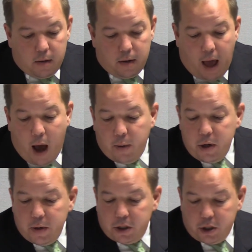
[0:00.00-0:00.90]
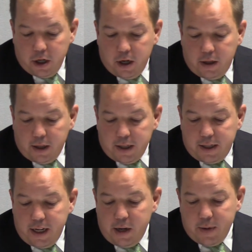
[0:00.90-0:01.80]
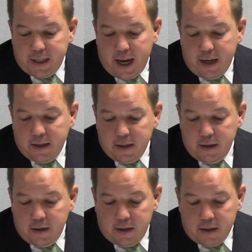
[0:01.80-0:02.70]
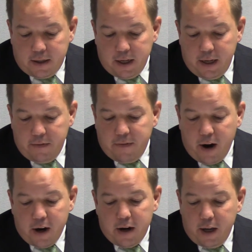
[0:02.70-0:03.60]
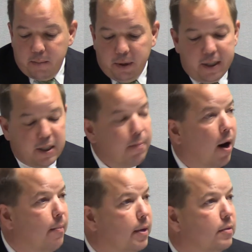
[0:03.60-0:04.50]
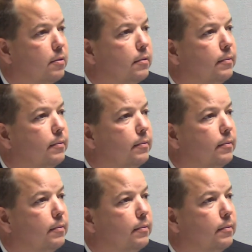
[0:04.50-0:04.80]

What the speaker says: How will you assure that the city retains the city fire and police departments?